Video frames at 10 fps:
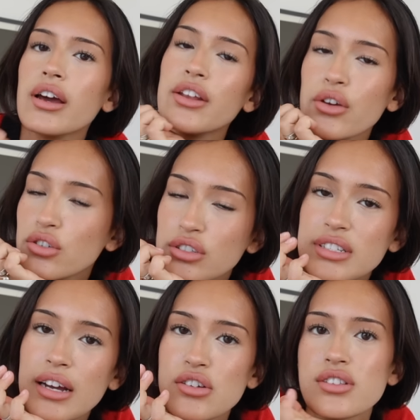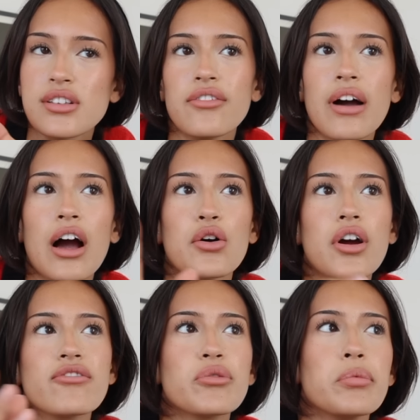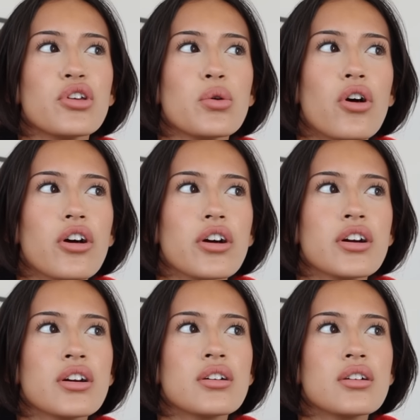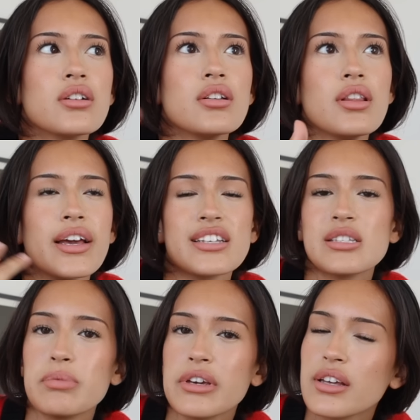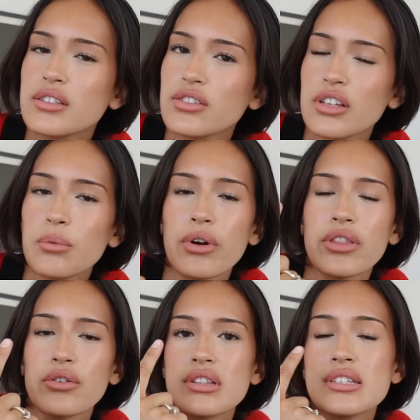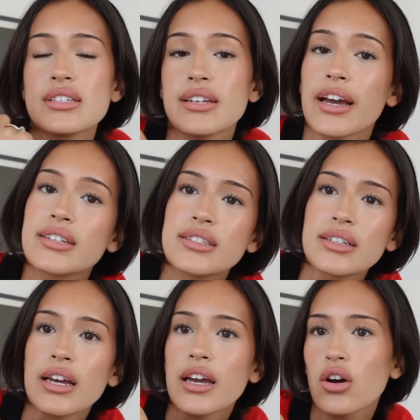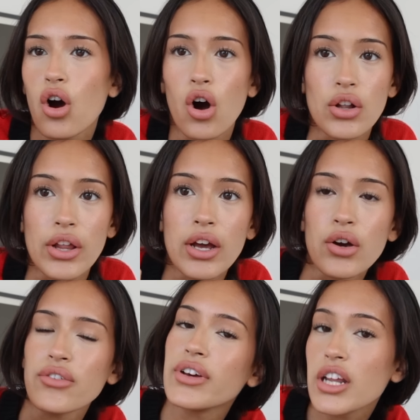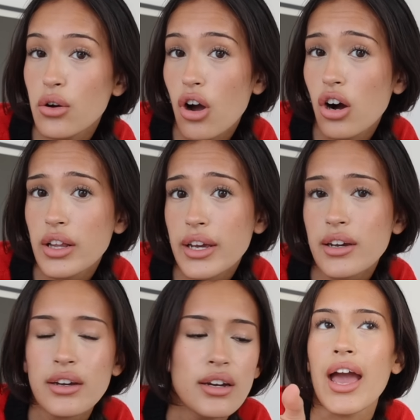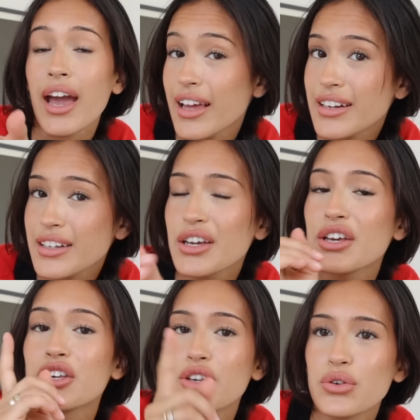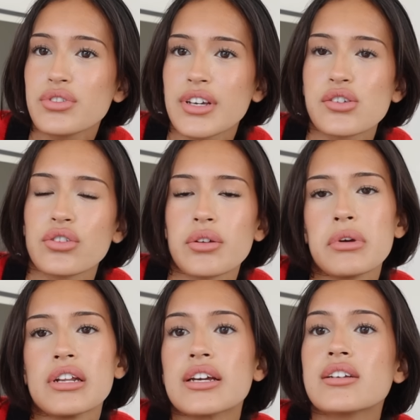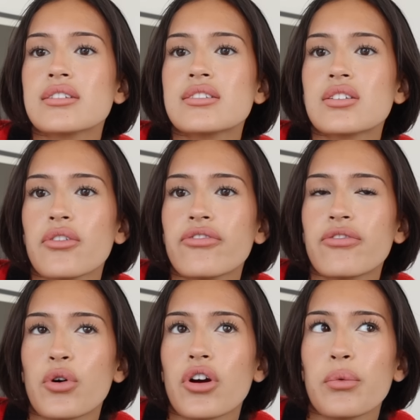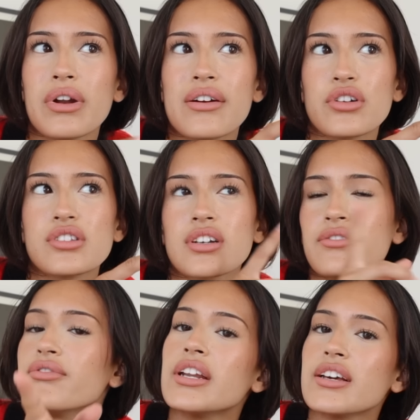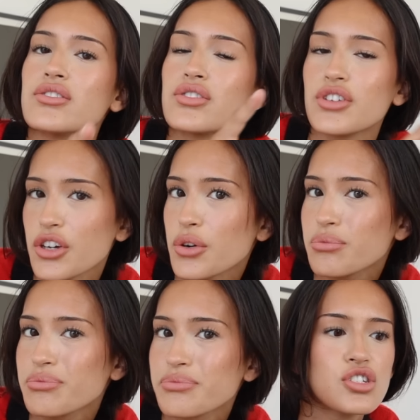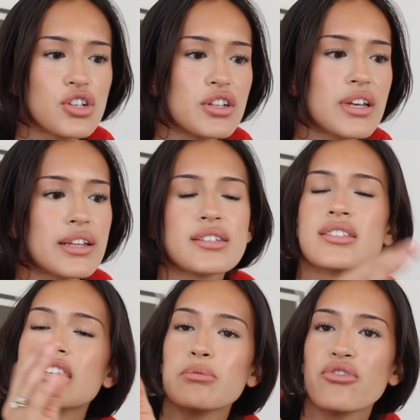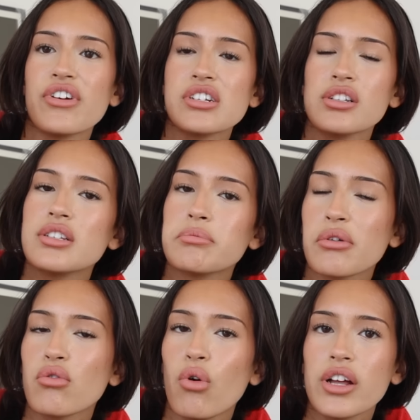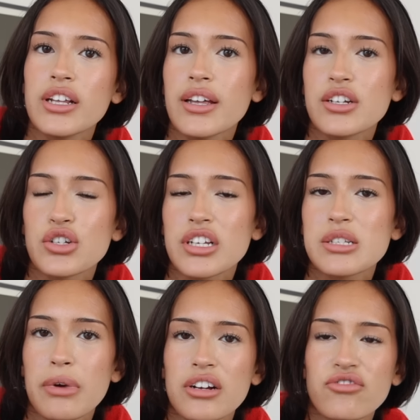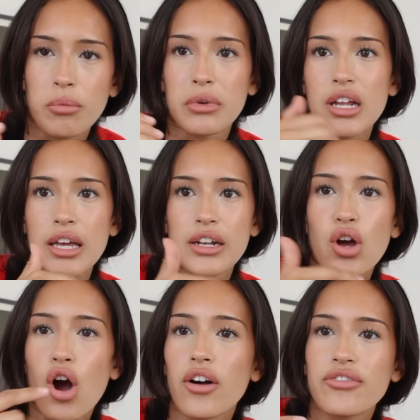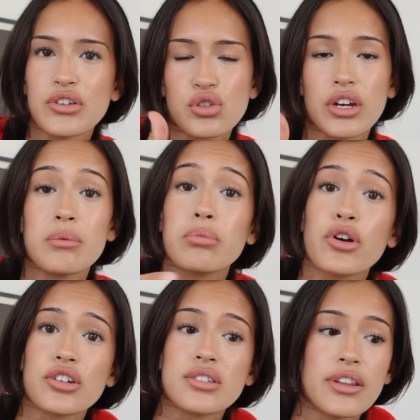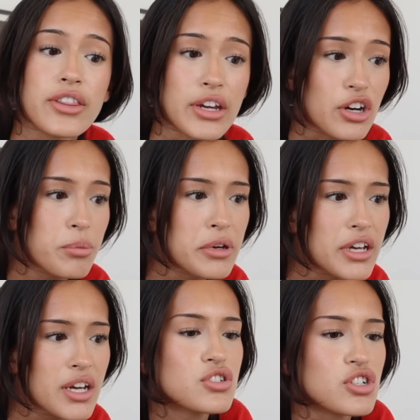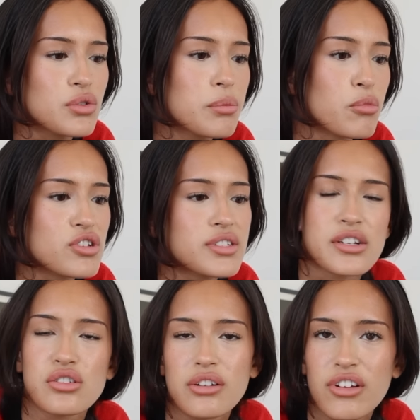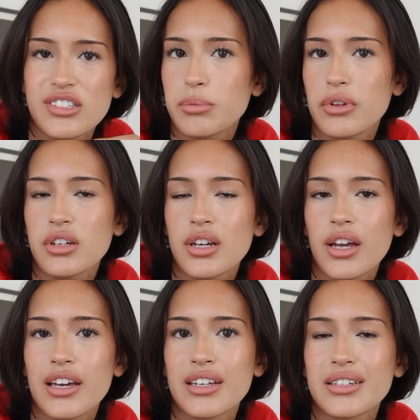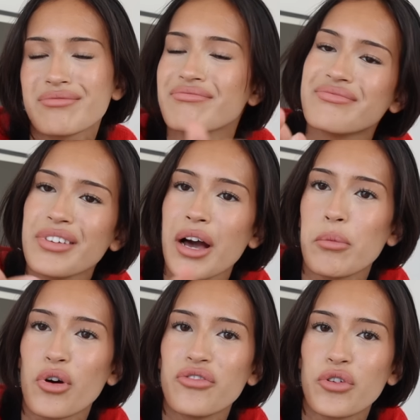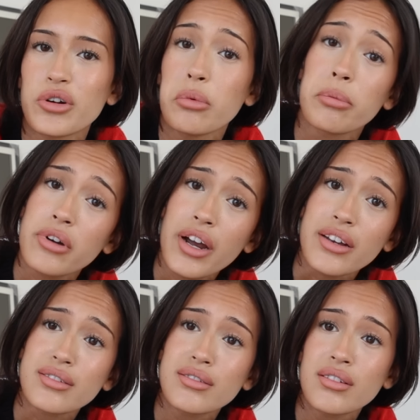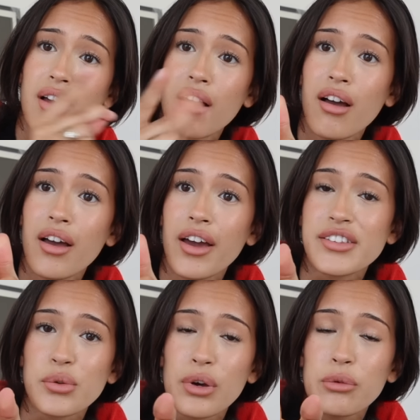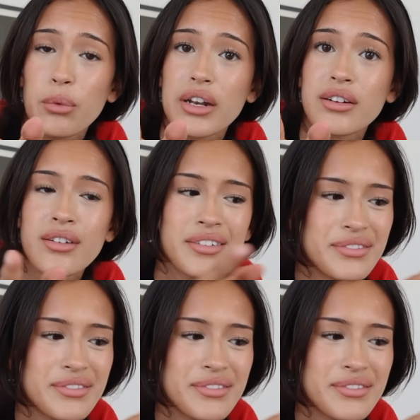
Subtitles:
And you can also decide yourself how comfortable you are like speaking to them, whether it's texting, calling, or video calling. And you schedule the meetings for whenever it's convenient to you. So you'd get the same professionalism and quality that you'd expect from an in-office or in-person therapy, just with more scheduling flexibility and a more affordable price. It's a win-win.